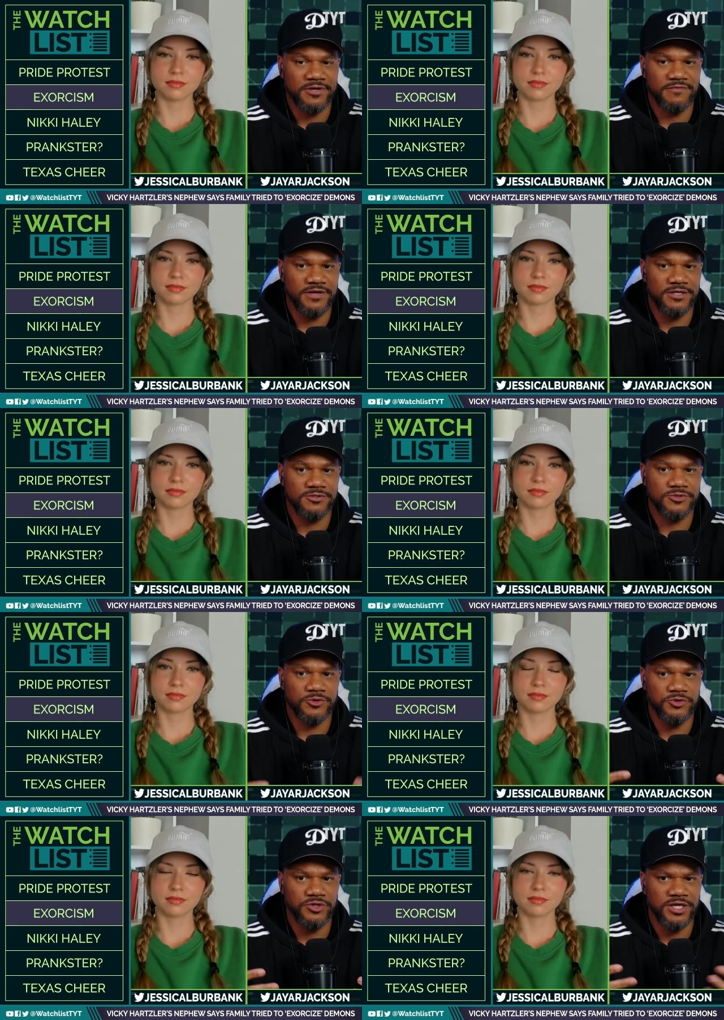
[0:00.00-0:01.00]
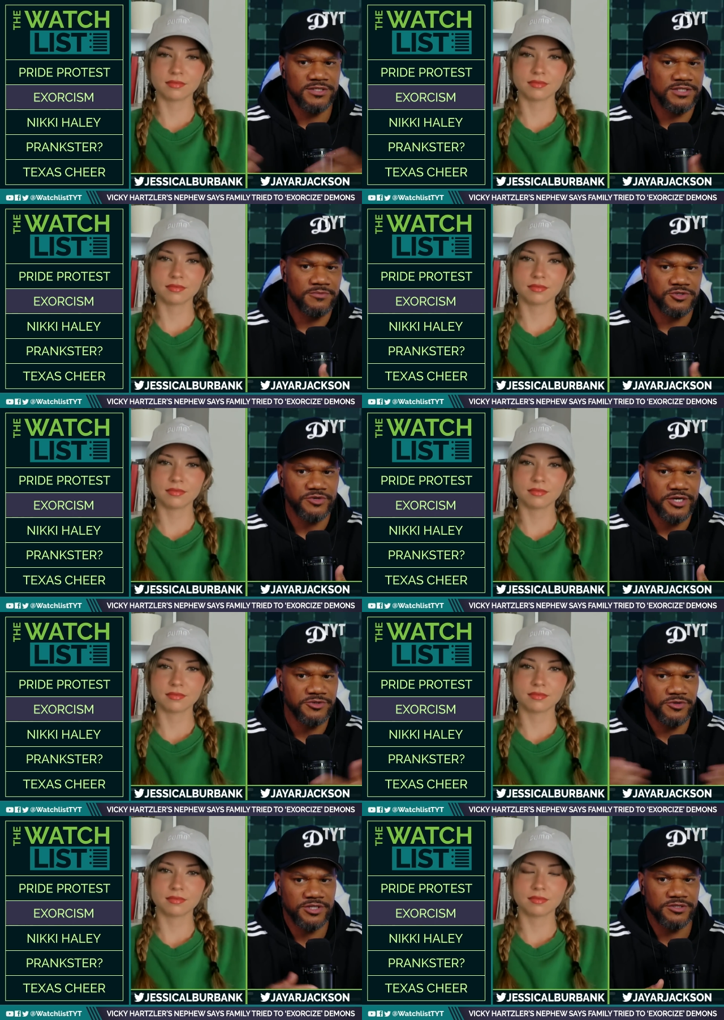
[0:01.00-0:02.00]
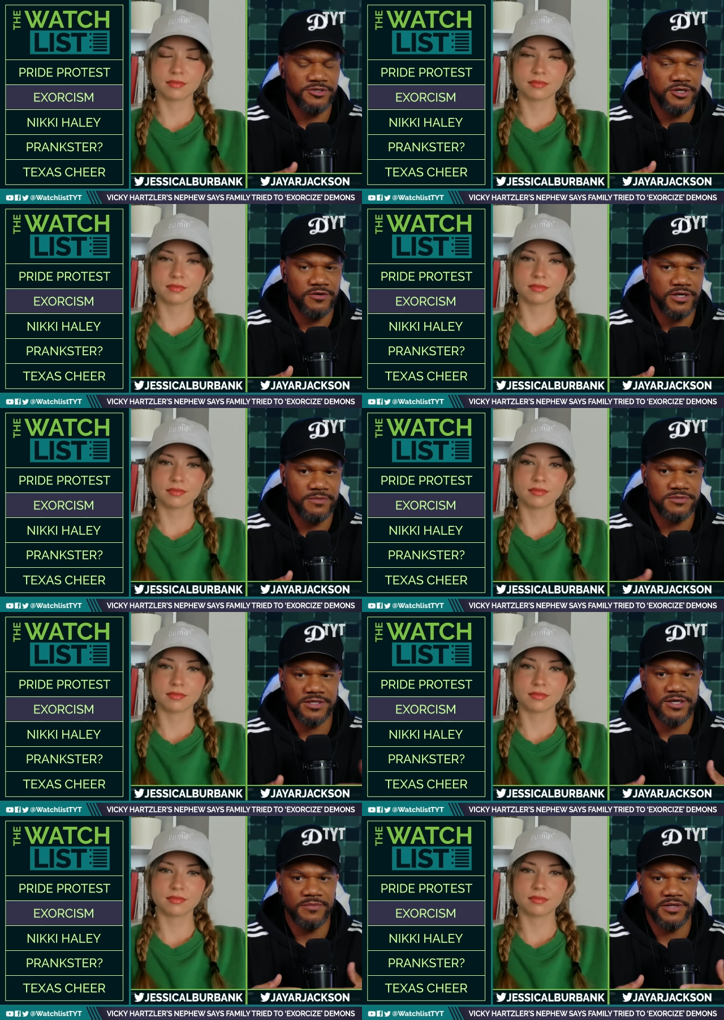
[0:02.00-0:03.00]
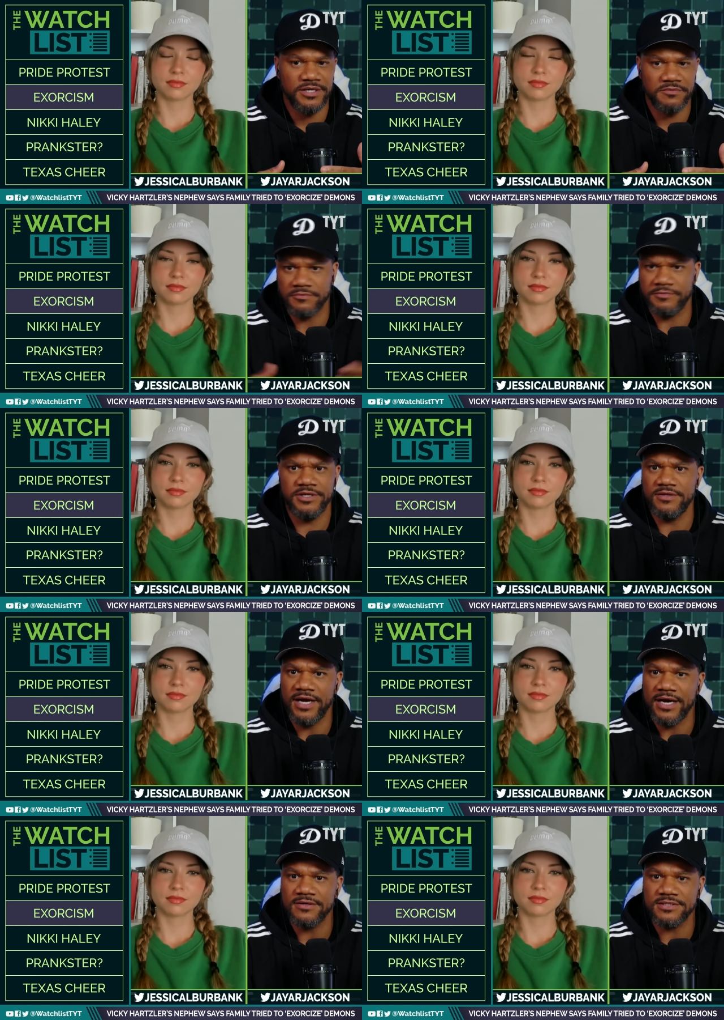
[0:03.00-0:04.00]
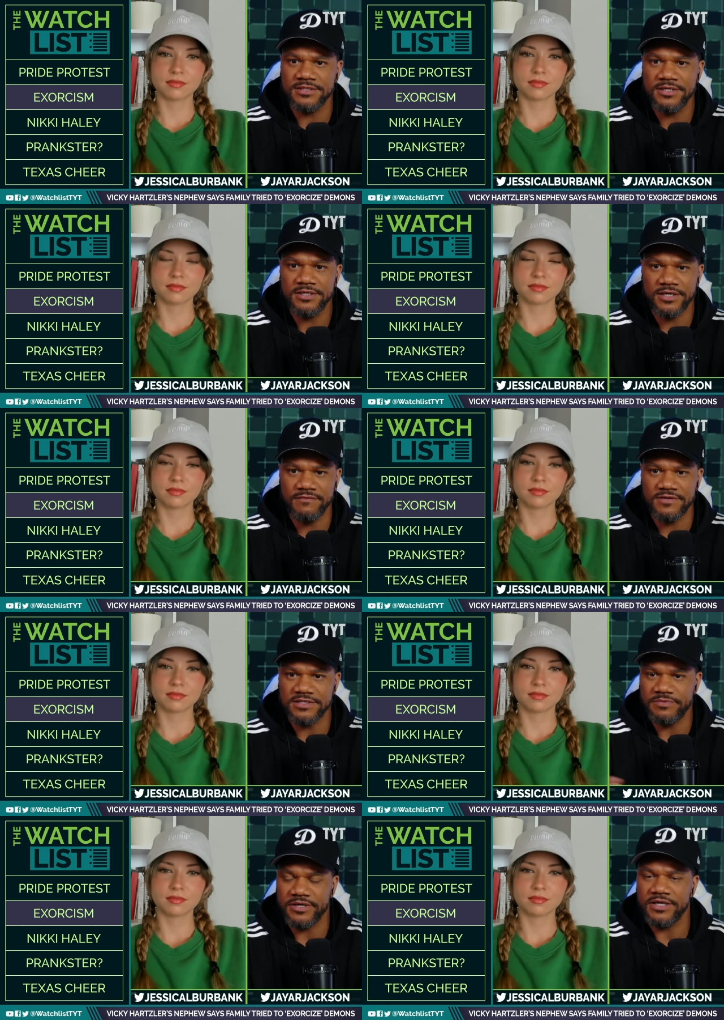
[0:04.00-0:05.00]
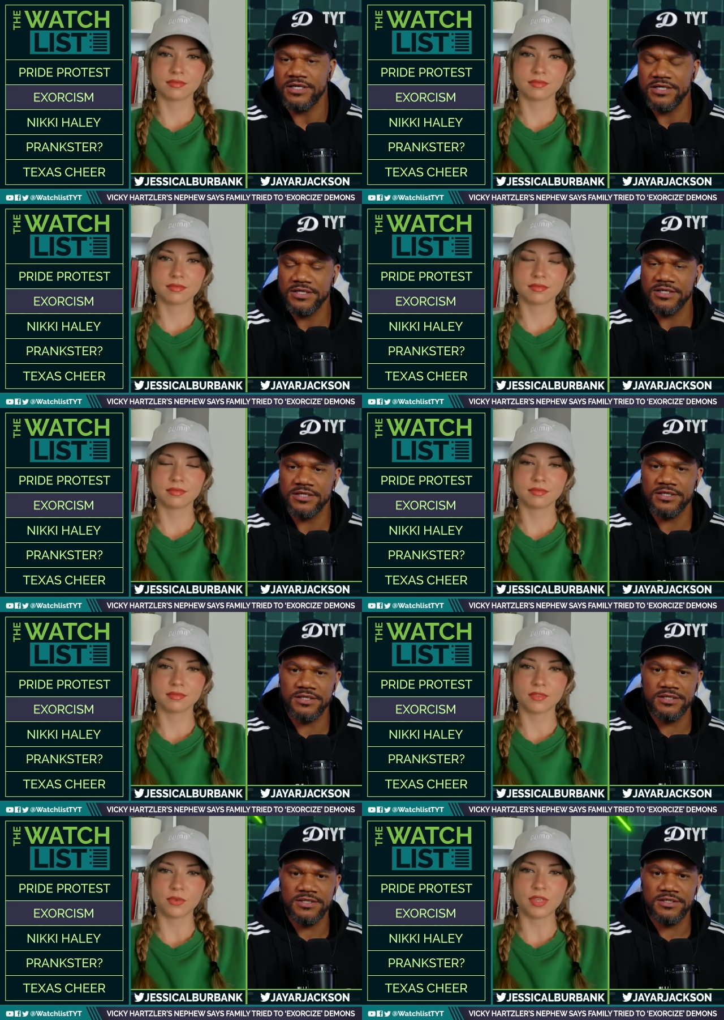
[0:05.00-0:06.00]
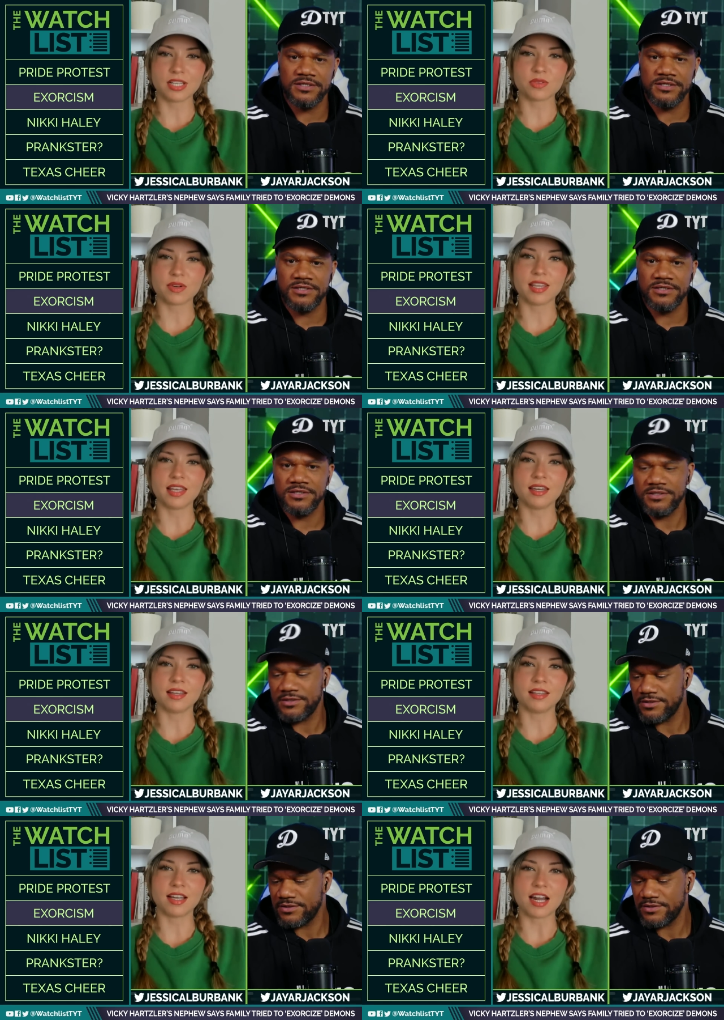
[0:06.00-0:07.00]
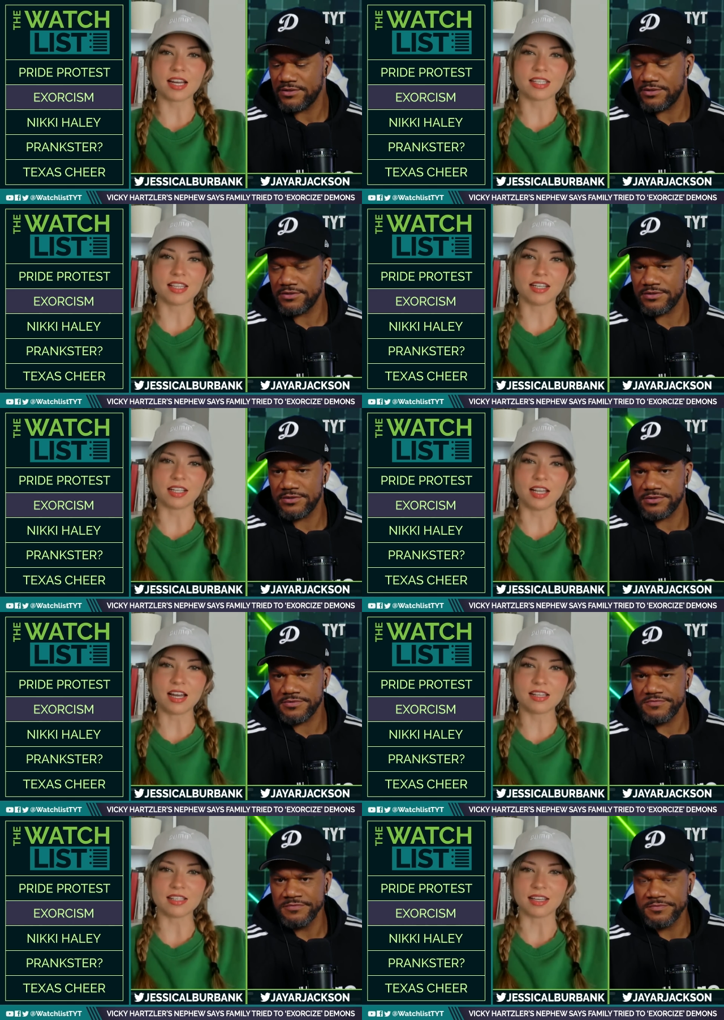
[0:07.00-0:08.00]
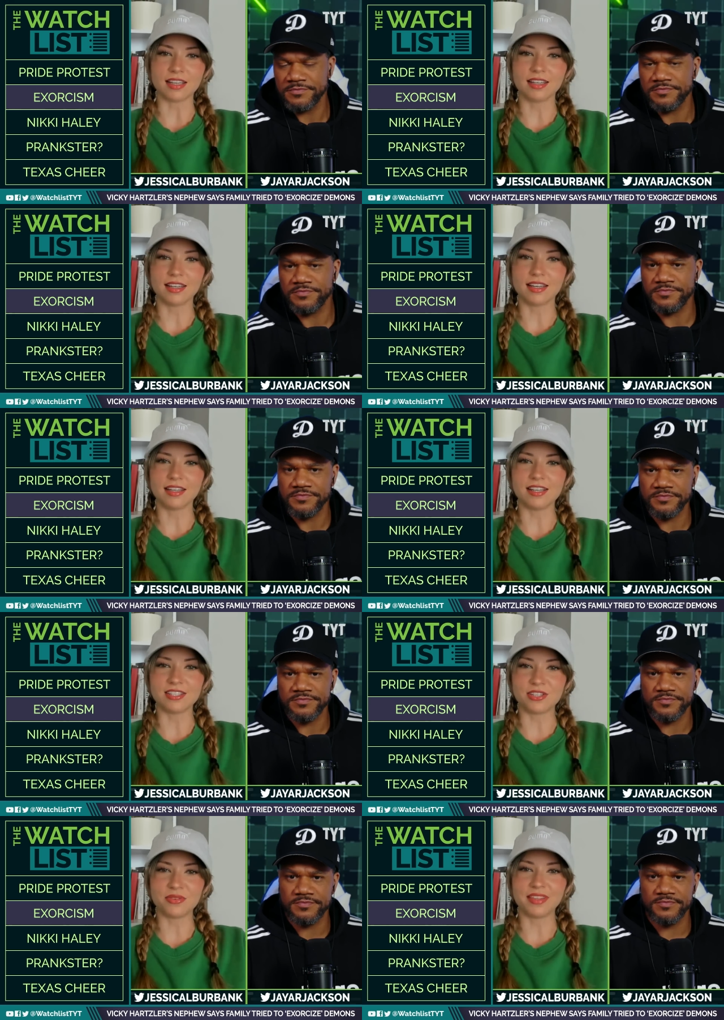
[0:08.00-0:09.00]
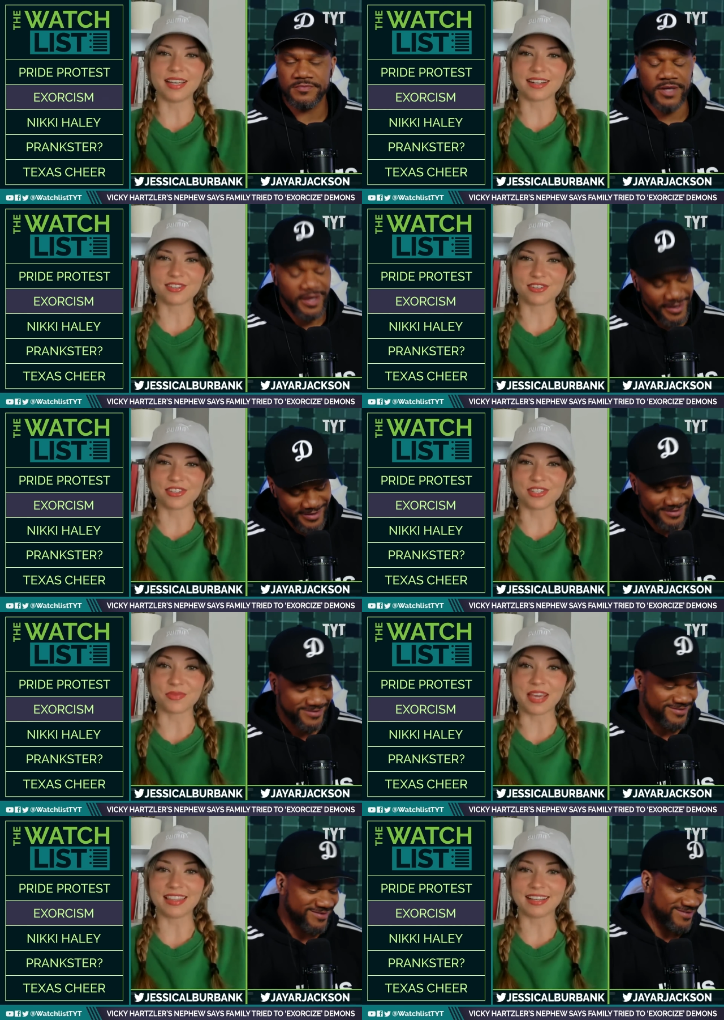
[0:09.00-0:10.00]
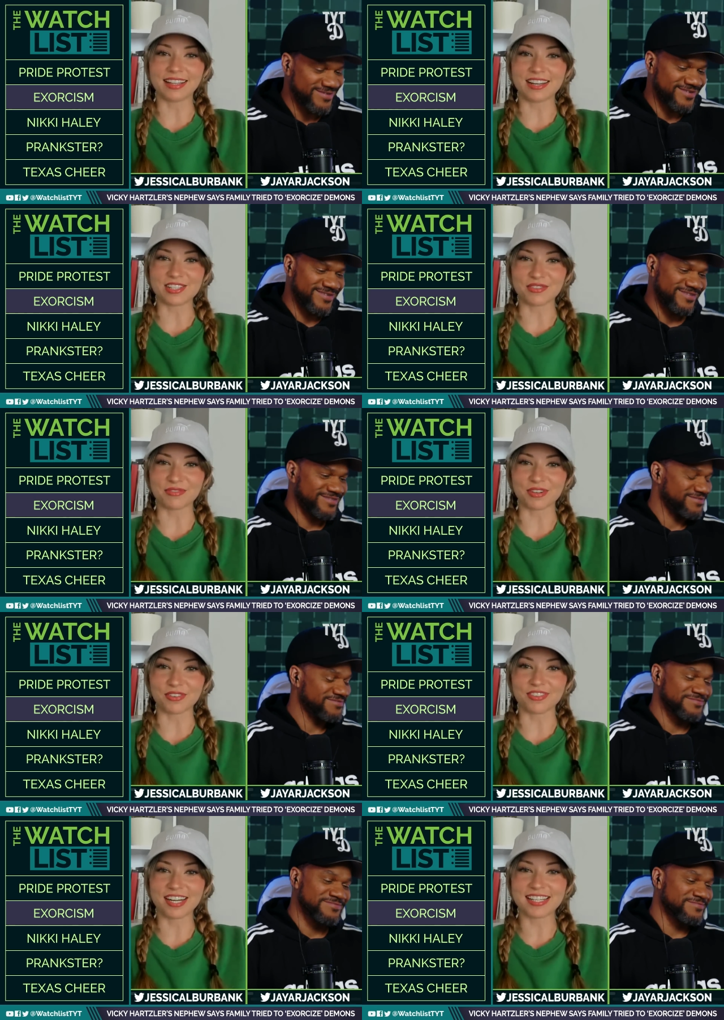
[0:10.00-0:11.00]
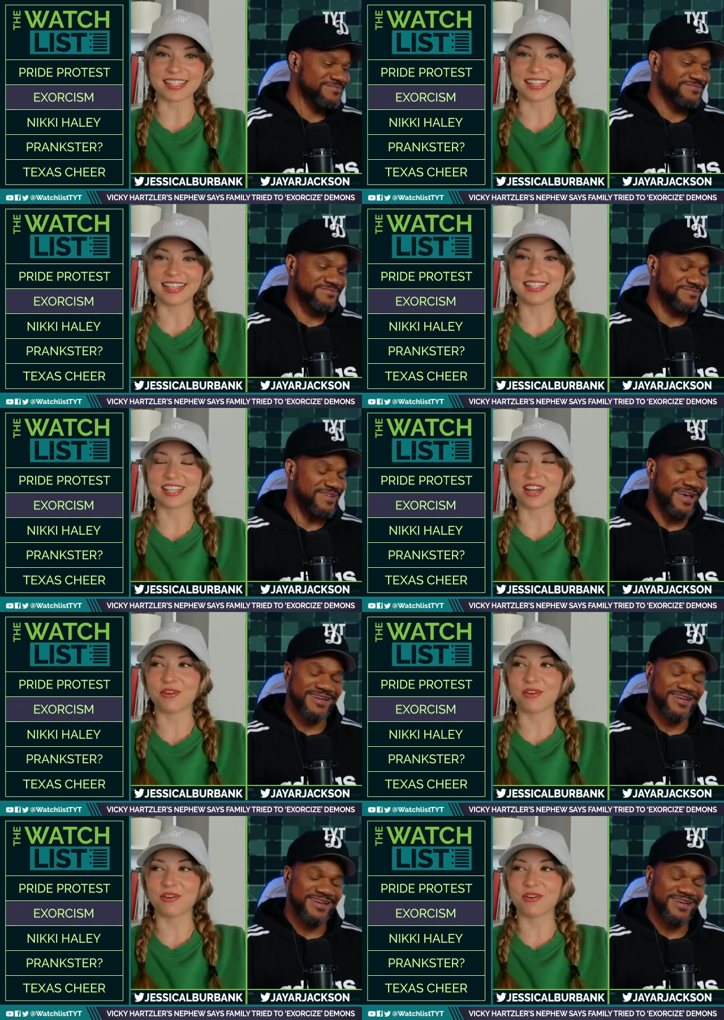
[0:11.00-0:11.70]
Speaker 1: get rid of it. So you need some stranger who doesn't know him to come in and rid the house of the spirit.
Speaker 2: Well, that's why the, the guy's in the closet he's doing the exorcism in the closet for a reason. He's like,